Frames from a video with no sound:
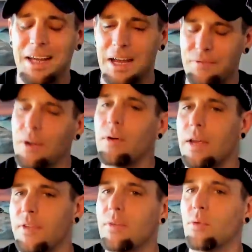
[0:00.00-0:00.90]
If they're,
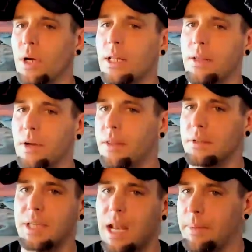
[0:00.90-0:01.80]
if they really,
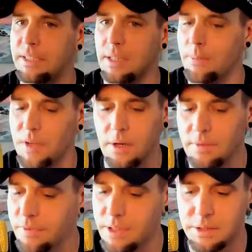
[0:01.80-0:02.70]
there's got to be something
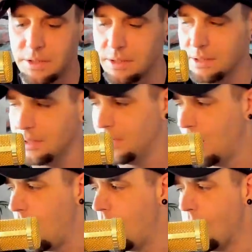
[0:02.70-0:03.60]
unfinished in here
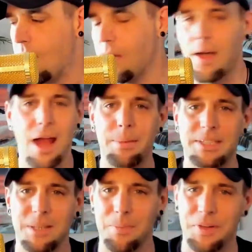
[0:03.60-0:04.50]
got to be
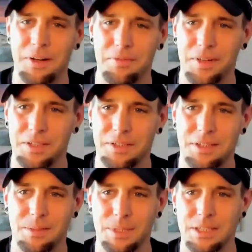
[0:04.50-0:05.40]
something unfinished in
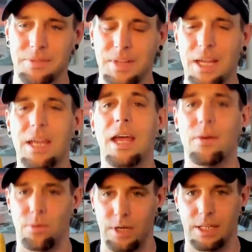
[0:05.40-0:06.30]
here because if they
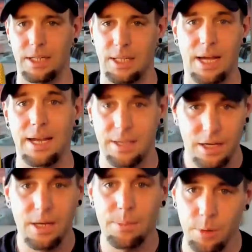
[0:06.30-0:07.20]
had really like
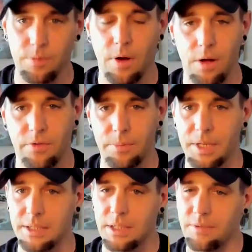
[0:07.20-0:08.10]
moved on from
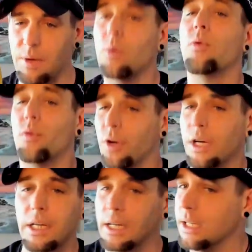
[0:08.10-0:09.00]
this, and if they were
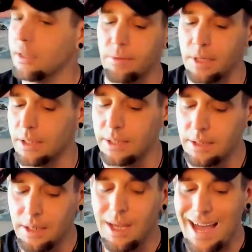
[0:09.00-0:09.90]
really, really,
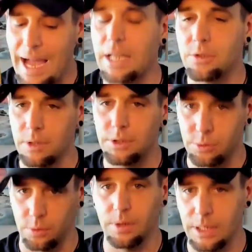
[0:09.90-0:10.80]
actually,
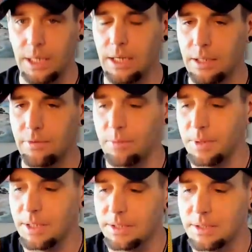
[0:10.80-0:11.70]
truly healing from
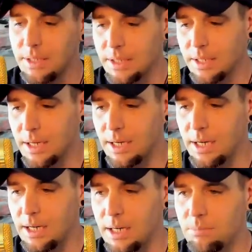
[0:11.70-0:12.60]
this,
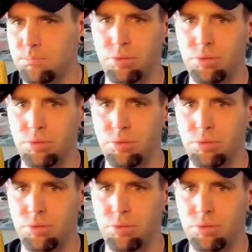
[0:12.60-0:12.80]
uh,